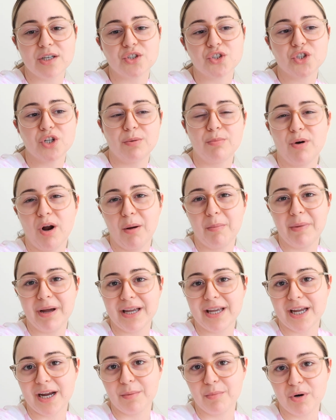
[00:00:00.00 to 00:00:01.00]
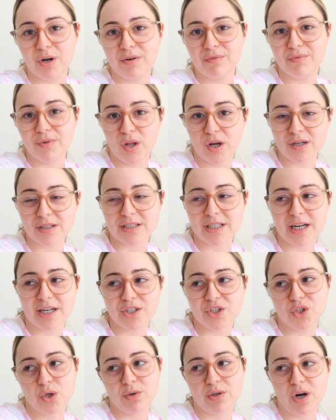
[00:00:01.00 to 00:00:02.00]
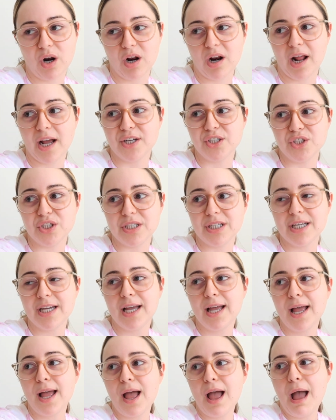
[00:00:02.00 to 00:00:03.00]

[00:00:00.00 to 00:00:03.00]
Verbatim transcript: I should have brought my camera and vlogged it. I showed it on IG.